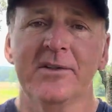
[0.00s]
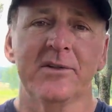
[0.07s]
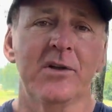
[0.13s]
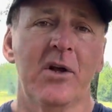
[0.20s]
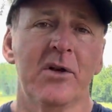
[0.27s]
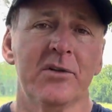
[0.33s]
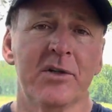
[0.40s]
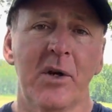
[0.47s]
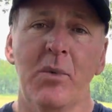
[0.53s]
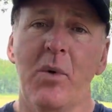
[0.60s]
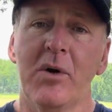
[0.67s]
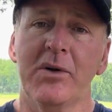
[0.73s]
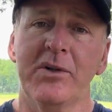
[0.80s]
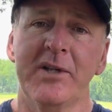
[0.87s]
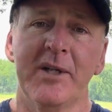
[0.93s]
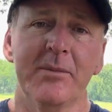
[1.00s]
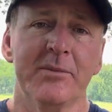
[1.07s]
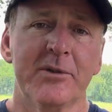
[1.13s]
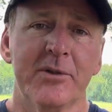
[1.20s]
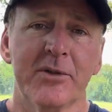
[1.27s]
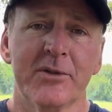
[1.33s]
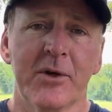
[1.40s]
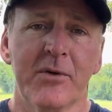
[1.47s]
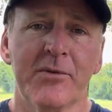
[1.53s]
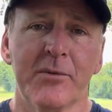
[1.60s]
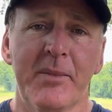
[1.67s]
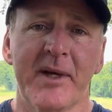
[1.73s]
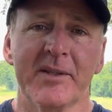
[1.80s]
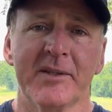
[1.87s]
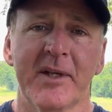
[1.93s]
as long as that water temperature is over
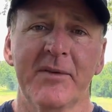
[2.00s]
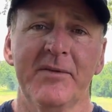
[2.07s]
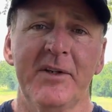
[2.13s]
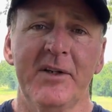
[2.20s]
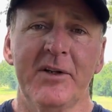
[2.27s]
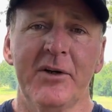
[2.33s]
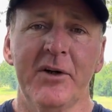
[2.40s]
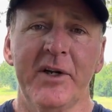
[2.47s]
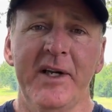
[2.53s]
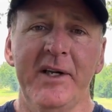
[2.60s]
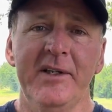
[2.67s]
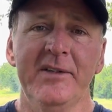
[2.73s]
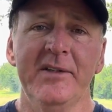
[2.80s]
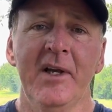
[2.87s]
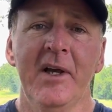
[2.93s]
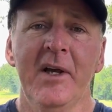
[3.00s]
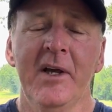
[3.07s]
about 70 degrees.